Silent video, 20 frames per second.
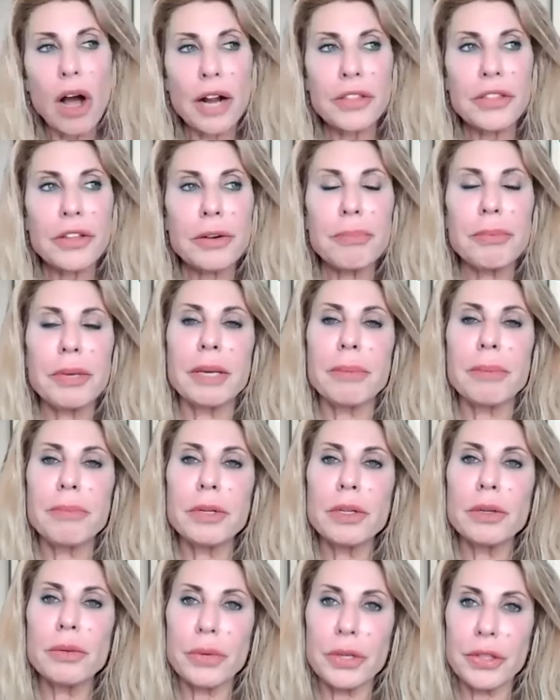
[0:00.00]
are there
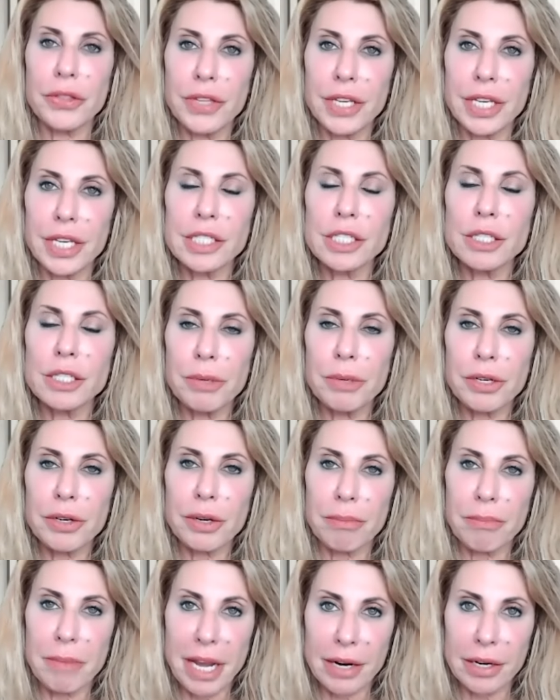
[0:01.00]
people with these
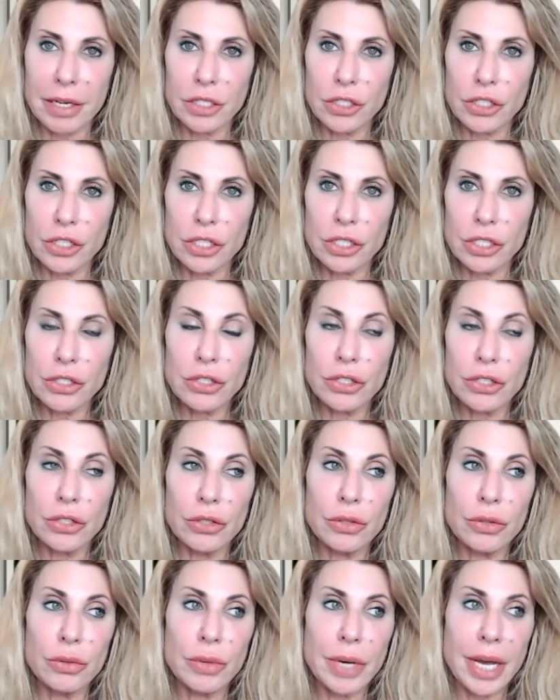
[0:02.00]
spirit marriages
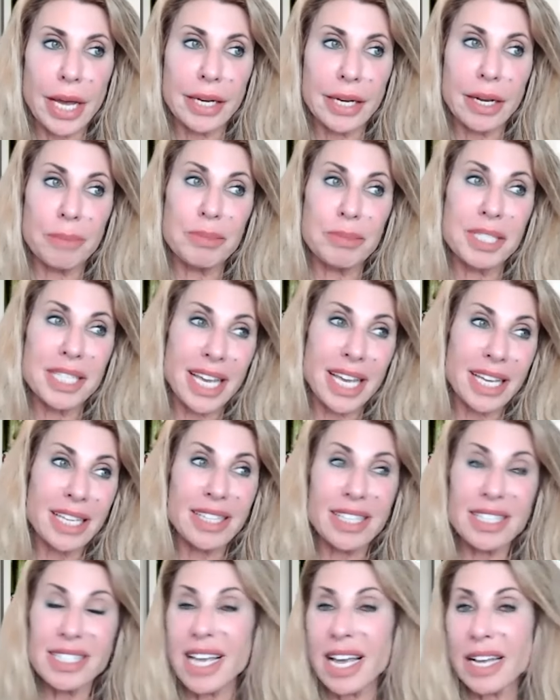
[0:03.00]
who end up
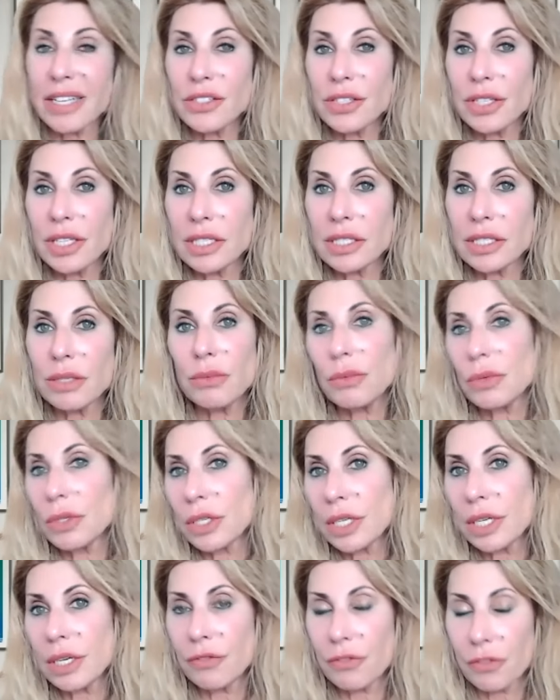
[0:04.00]
saying, this actually isn't
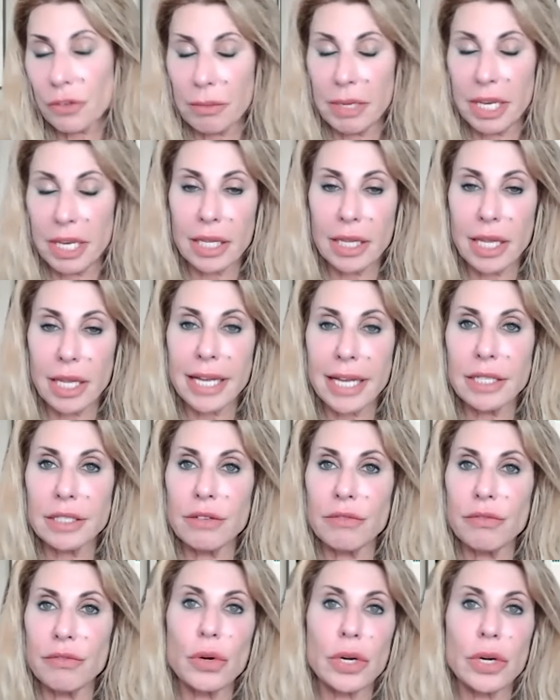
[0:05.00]
working for me, I'd like a
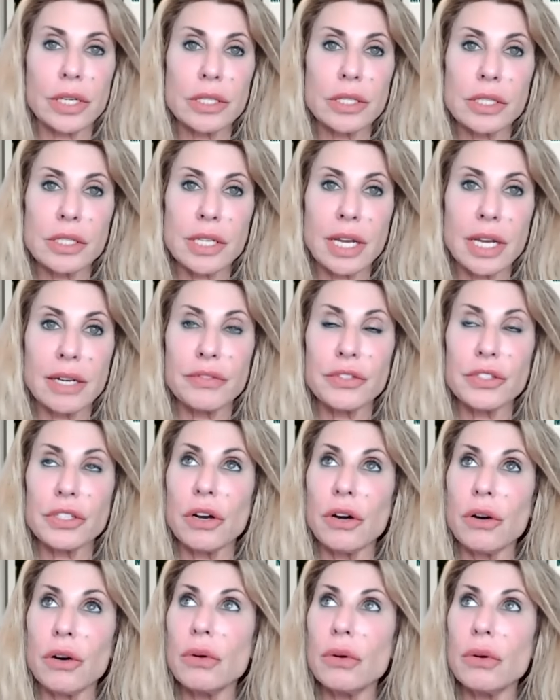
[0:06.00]
divorce? And if
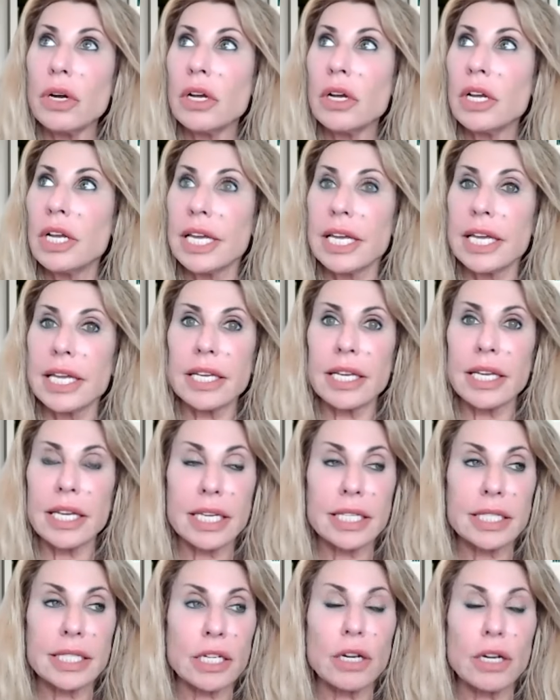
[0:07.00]
so,
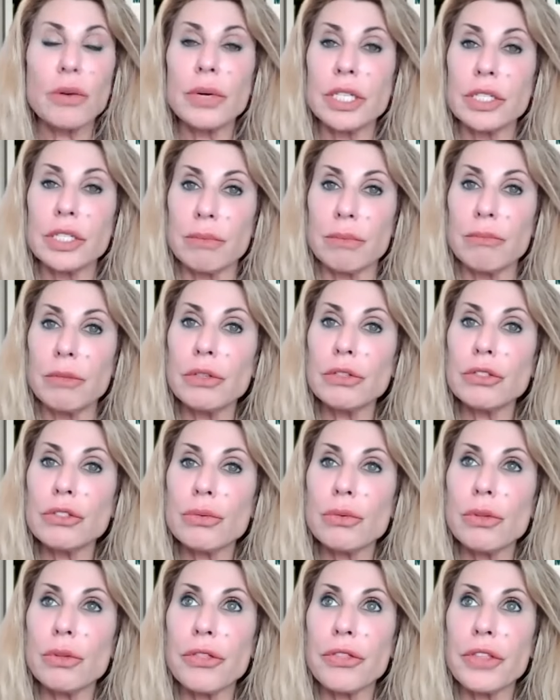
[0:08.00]
is it always a
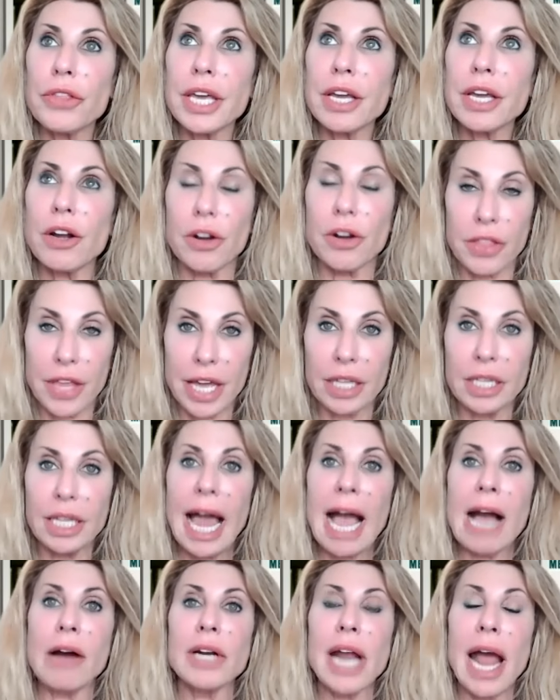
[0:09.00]
mutual thing? Are they
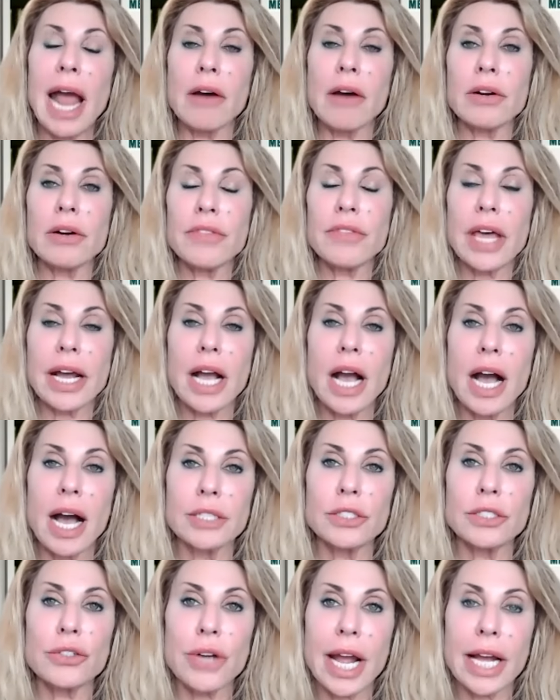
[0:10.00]
allowed out of that
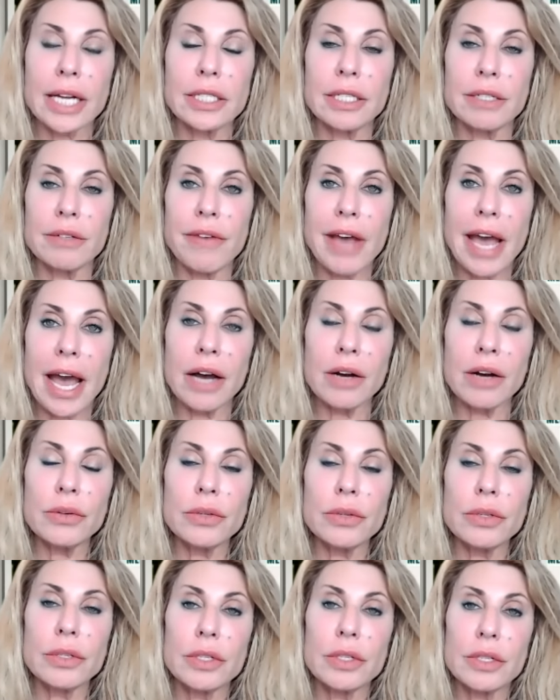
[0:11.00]
contract and vow?